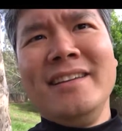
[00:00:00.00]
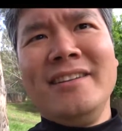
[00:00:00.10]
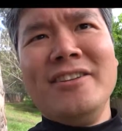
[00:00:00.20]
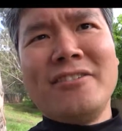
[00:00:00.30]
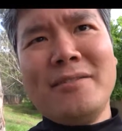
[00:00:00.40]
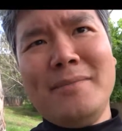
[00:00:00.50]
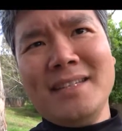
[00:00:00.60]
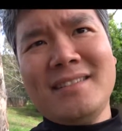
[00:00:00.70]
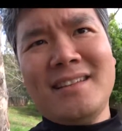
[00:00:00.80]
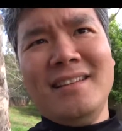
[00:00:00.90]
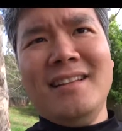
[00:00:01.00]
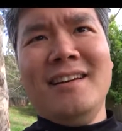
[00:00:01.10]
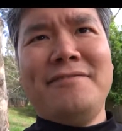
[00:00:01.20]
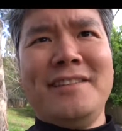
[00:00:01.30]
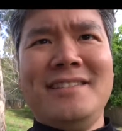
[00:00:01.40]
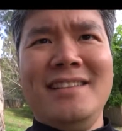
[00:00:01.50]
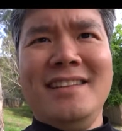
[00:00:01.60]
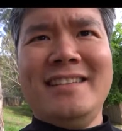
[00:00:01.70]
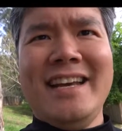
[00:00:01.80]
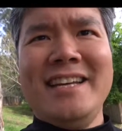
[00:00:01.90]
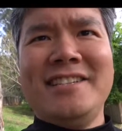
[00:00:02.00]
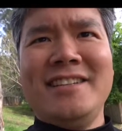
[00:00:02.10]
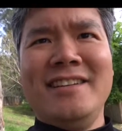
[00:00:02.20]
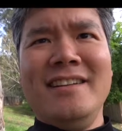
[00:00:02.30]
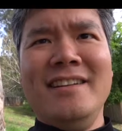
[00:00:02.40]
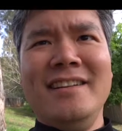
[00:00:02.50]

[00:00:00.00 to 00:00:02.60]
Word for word: neuromuscular facilitation